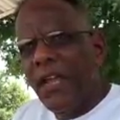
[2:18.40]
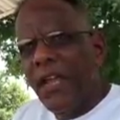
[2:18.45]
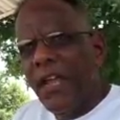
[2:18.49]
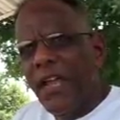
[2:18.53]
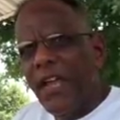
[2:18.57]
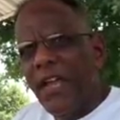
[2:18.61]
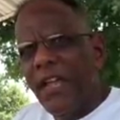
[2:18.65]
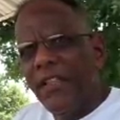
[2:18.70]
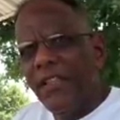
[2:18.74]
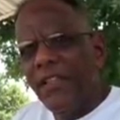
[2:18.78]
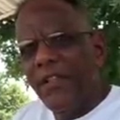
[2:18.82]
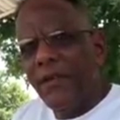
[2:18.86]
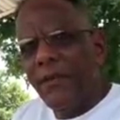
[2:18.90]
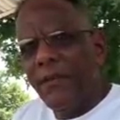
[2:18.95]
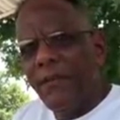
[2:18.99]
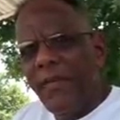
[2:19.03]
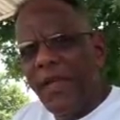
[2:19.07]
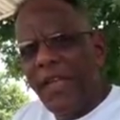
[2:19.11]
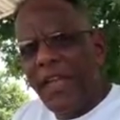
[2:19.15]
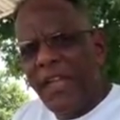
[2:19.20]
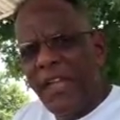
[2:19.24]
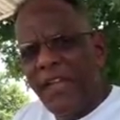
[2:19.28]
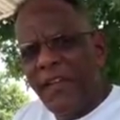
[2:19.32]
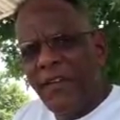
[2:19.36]
And the
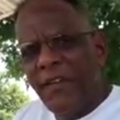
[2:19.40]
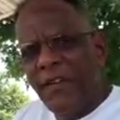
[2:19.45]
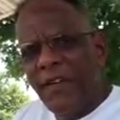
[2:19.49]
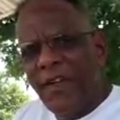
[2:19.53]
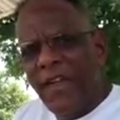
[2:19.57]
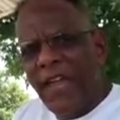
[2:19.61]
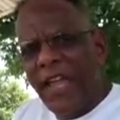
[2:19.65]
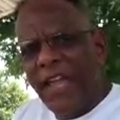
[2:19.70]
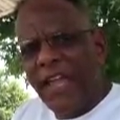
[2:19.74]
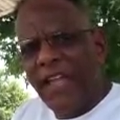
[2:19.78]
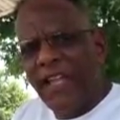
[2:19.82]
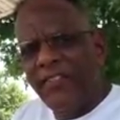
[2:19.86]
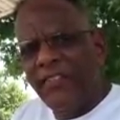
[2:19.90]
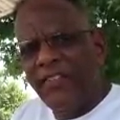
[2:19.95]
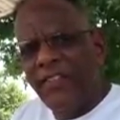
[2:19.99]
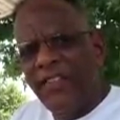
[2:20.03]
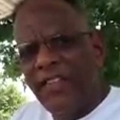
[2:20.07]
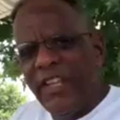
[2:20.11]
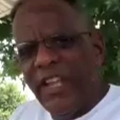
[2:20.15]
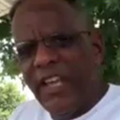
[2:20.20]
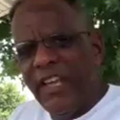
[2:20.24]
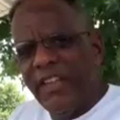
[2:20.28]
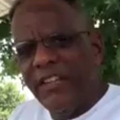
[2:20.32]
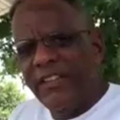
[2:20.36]
mayor has
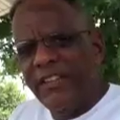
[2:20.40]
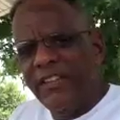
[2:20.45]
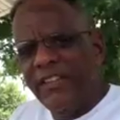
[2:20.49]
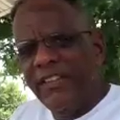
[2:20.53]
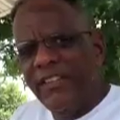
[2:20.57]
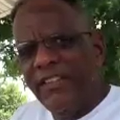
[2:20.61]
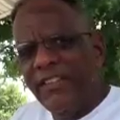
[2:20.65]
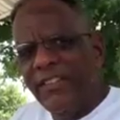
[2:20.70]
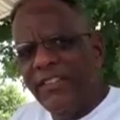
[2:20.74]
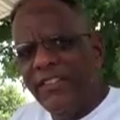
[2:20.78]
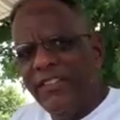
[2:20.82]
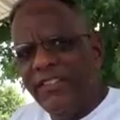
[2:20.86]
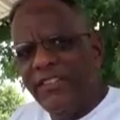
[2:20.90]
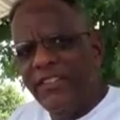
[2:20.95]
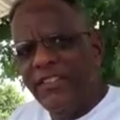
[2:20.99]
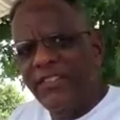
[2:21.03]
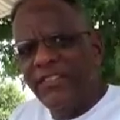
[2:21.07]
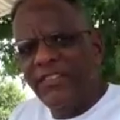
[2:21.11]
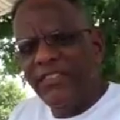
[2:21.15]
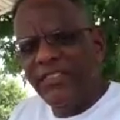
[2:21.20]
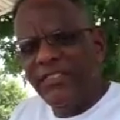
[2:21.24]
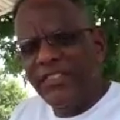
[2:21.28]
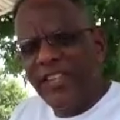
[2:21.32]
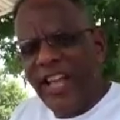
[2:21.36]
yet to
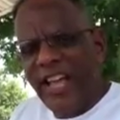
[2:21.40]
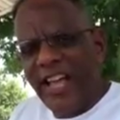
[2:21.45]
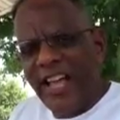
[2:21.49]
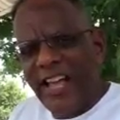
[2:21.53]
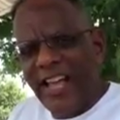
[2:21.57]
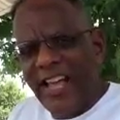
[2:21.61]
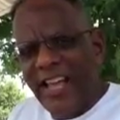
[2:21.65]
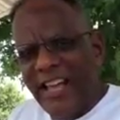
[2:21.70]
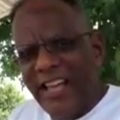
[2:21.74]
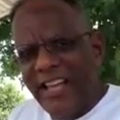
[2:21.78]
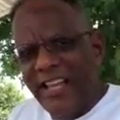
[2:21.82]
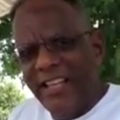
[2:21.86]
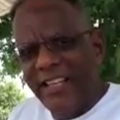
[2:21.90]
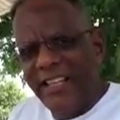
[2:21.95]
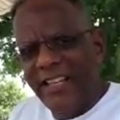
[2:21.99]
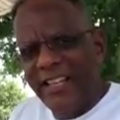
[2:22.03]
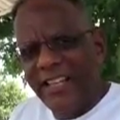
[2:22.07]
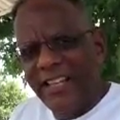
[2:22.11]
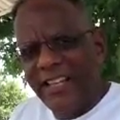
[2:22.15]
sign